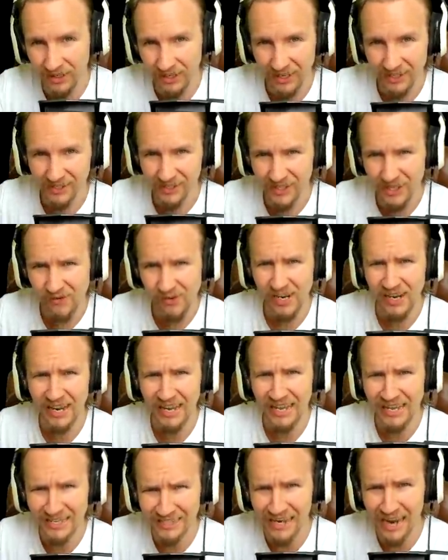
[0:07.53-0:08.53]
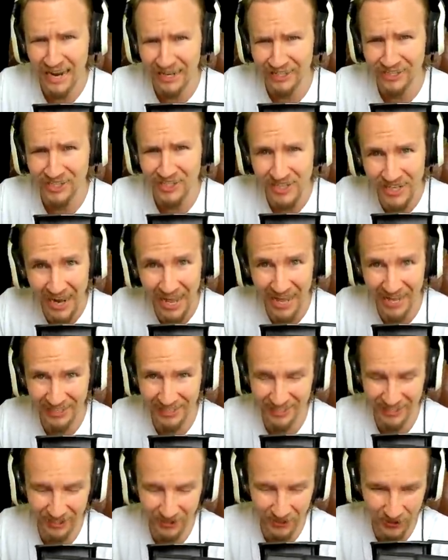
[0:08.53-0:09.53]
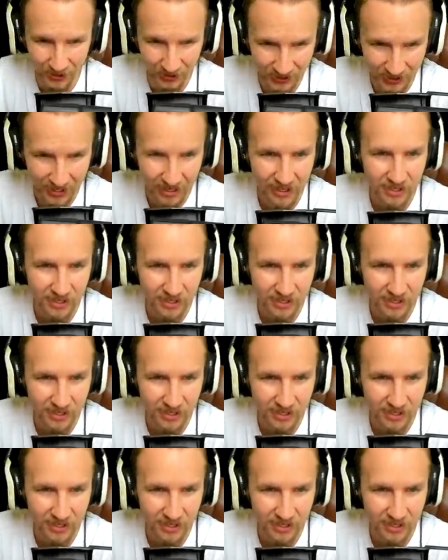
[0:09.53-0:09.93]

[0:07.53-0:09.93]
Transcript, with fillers: and see if it is actually any good.